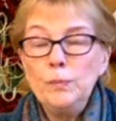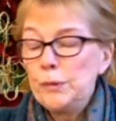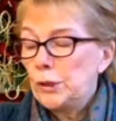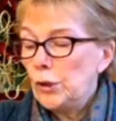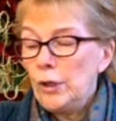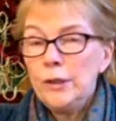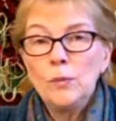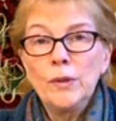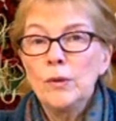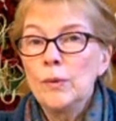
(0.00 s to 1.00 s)

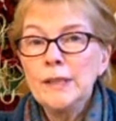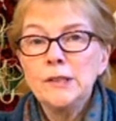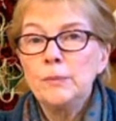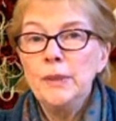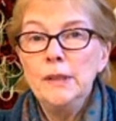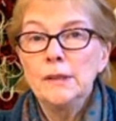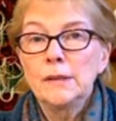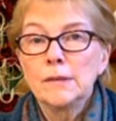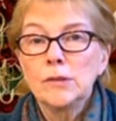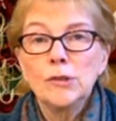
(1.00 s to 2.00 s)
started with a
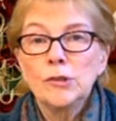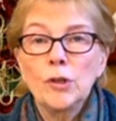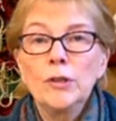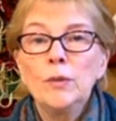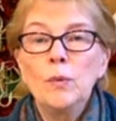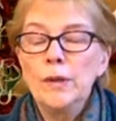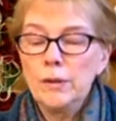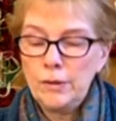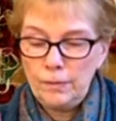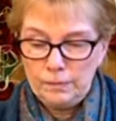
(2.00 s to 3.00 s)
recipe. She started
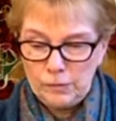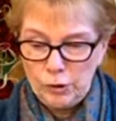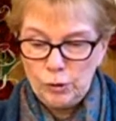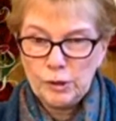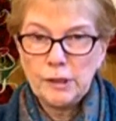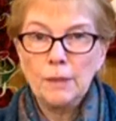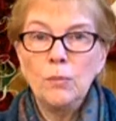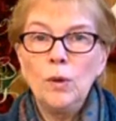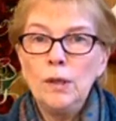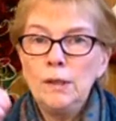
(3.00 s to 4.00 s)
with do
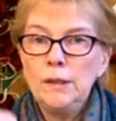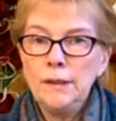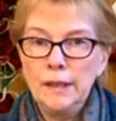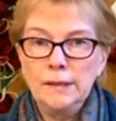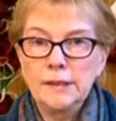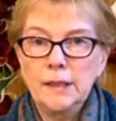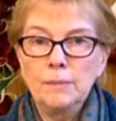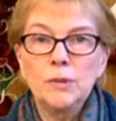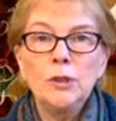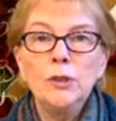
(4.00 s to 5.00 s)
step 1, then
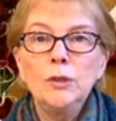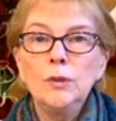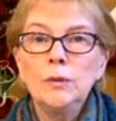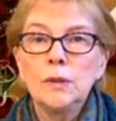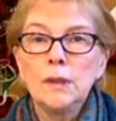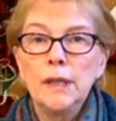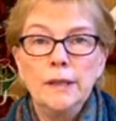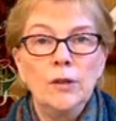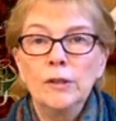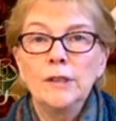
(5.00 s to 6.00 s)
step 2,
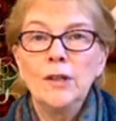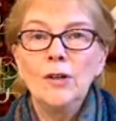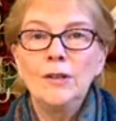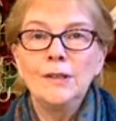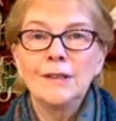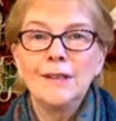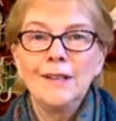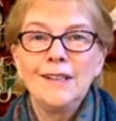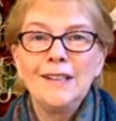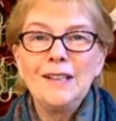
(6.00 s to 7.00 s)
and on and on.
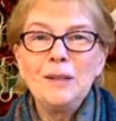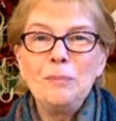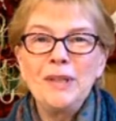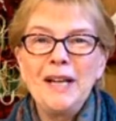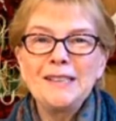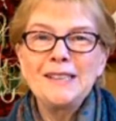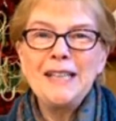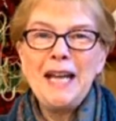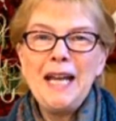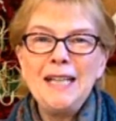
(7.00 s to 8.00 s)
But as
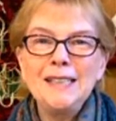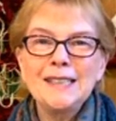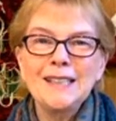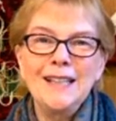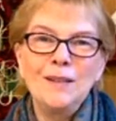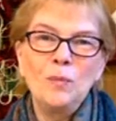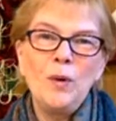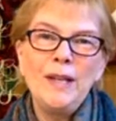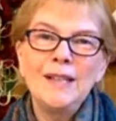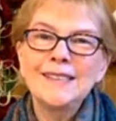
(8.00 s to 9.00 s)
days and
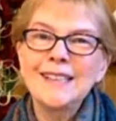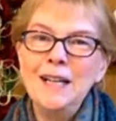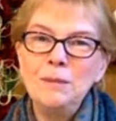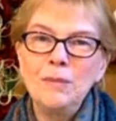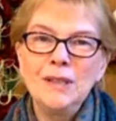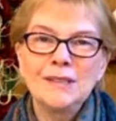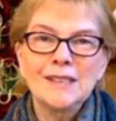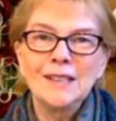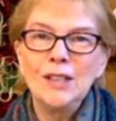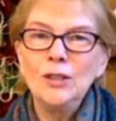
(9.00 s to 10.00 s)
weeks and
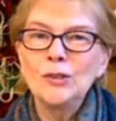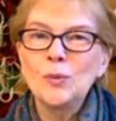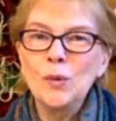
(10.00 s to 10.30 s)
months and years